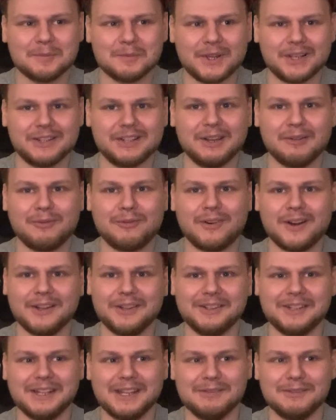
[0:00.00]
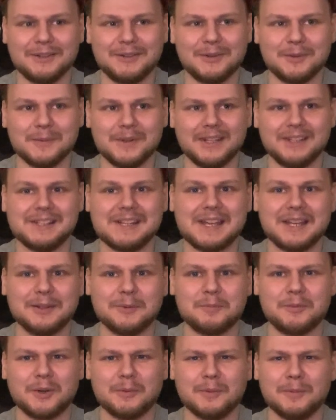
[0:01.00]
My grandfather gave it to me and he
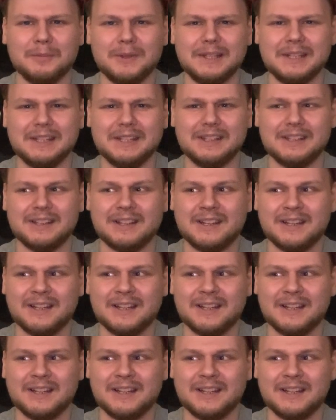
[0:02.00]
had probably